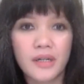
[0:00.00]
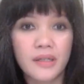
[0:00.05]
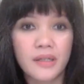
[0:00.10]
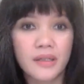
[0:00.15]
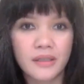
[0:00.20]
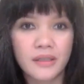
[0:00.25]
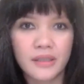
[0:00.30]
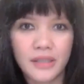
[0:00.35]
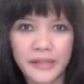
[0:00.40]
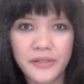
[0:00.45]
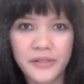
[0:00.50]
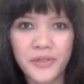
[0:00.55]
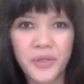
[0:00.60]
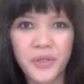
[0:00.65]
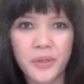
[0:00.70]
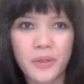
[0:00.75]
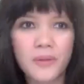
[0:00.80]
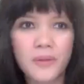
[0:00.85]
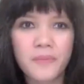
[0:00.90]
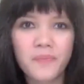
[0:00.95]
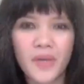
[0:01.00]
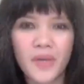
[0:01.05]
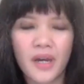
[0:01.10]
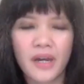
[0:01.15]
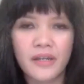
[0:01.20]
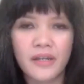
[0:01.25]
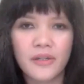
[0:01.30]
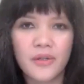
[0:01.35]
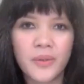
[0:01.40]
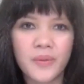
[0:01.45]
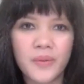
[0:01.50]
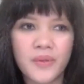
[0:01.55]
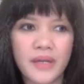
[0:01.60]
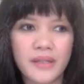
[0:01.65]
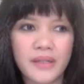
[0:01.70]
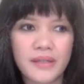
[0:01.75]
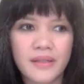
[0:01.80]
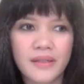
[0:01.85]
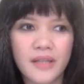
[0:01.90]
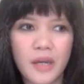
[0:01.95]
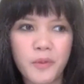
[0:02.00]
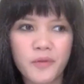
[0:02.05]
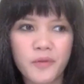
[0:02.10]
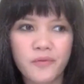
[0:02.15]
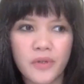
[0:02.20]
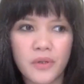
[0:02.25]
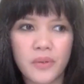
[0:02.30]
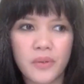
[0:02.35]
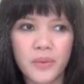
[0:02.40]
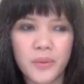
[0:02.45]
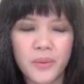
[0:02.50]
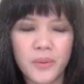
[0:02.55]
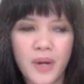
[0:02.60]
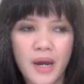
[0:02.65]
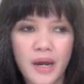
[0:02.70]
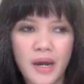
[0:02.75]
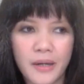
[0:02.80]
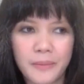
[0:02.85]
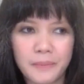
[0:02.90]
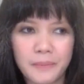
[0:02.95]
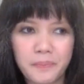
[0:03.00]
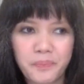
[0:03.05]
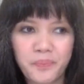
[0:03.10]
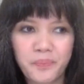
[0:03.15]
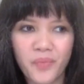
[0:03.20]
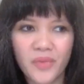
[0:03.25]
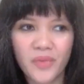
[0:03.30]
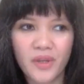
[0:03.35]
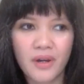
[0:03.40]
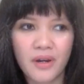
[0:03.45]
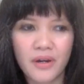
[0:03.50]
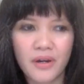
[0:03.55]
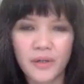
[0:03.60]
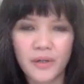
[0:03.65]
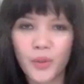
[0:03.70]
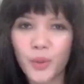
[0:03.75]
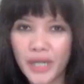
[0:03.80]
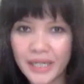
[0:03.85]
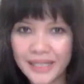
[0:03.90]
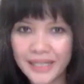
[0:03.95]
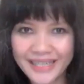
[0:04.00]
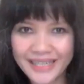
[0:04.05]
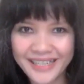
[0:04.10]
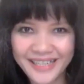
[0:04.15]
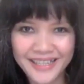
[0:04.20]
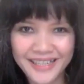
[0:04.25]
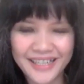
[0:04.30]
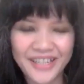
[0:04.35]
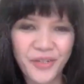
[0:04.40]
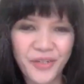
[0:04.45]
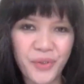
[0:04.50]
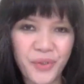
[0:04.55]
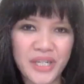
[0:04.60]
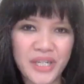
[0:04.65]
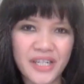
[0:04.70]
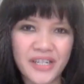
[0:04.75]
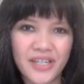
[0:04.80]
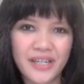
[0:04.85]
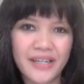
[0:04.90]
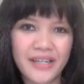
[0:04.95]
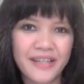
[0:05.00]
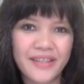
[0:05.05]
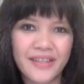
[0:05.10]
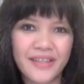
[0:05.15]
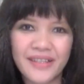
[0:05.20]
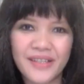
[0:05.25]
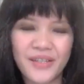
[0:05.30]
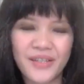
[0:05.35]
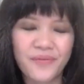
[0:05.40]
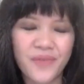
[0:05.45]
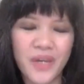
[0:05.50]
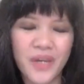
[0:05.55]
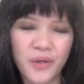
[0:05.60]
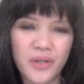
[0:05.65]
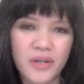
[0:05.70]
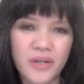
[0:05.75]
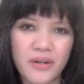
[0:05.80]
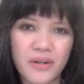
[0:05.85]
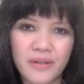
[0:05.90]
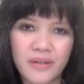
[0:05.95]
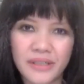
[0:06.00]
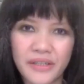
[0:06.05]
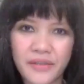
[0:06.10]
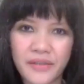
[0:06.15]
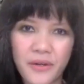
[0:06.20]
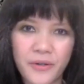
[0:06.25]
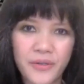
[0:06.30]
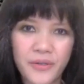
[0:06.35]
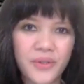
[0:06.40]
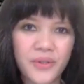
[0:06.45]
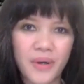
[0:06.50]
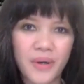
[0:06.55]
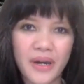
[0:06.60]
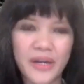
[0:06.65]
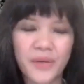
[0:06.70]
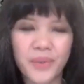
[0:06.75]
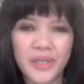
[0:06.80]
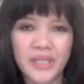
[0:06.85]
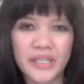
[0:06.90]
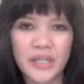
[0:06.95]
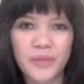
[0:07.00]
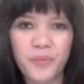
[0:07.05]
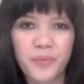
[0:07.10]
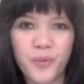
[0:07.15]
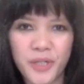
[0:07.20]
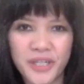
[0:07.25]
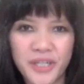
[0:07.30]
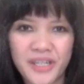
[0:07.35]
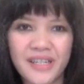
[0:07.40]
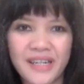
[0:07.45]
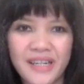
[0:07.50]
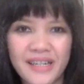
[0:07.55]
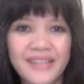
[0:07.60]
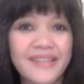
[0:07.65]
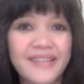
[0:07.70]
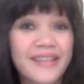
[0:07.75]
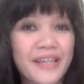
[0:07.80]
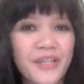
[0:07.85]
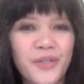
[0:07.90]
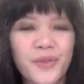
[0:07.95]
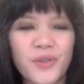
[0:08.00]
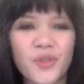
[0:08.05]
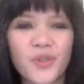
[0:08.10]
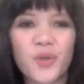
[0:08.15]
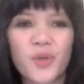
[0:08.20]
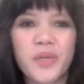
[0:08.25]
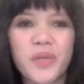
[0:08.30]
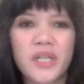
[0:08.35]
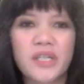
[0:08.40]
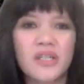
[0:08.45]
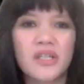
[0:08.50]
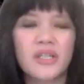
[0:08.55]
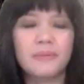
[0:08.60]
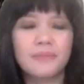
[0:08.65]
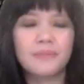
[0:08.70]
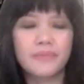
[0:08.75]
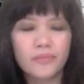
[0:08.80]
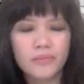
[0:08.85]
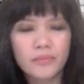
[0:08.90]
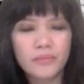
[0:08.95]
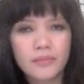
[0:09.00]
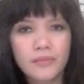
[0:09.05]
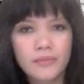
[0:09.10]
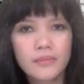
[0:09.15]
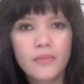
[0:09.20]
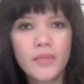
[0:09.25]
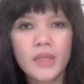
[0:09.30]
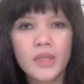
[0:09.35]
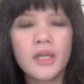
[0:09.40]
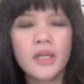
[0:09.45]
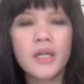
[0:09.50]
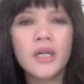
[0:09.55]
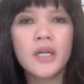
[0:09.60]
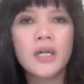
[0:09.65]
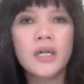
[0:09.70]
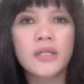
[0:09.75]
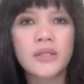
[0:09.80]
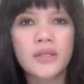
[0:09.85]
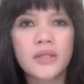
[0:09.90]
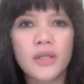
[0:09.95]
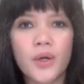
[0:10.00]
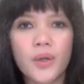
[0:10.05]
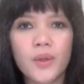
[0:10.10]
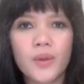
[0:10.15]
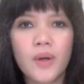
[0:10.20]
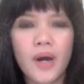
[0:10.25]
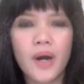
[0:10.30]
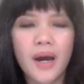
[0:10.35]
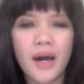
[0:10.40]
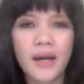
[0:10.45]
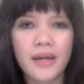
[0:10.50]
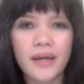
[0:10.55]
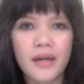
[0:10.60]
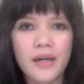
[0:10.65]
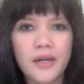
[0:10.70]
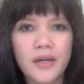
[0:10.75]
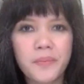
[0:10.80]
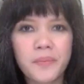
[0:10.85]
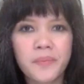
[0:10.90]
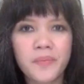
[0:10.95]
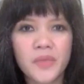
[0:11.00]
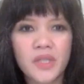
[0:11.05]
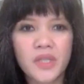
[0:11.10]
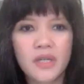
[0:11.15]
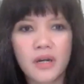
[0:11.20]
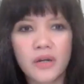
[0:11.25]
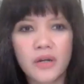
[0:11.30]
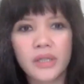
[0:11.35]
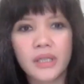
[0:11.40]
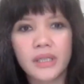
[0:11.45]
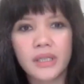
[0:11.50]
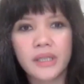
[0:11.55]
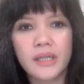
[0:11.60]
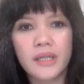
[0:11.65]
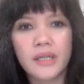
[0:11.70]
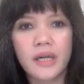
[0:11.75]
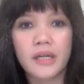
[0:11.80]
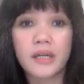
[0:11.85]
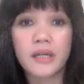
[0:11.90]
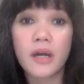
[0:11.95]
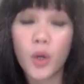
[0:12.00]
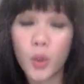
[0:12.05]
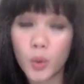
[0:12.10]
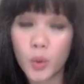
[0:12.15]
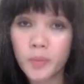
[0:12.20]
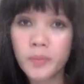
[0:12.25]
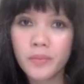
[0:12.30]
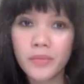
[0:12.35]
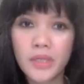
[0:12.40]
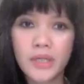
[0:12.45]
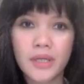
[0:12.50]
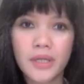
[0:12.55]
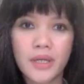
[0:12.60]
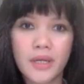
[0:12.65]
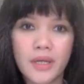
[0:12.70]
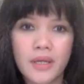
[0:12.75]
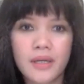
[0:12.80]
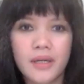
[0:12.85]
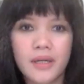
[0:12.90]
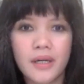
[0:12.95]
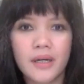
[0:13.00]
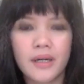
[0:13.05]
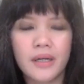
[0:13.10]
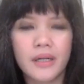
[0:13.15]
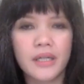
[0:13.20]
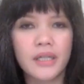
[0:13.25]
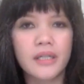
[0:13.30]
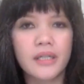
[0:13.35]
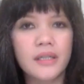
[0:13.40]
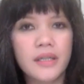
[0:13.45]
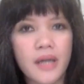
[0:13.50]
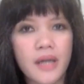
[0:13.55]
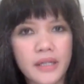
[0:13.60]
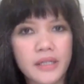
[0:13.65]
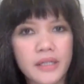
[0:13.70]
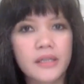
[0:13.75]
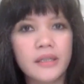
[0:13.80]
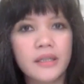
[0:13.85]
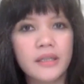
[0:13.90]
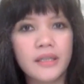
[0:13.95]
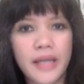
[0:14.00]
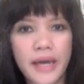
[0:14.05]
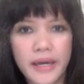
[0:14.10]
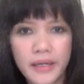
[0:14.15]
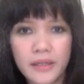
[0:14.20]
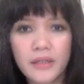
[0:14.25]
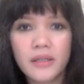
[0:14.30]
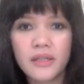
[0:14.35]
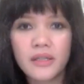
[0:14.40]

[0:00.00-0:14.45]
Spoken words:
lecture. I know that some of you are located in Indonesia, and this is very early there, so I really appreciate it. Thank you so much. So I am currently at home in Gadigal land,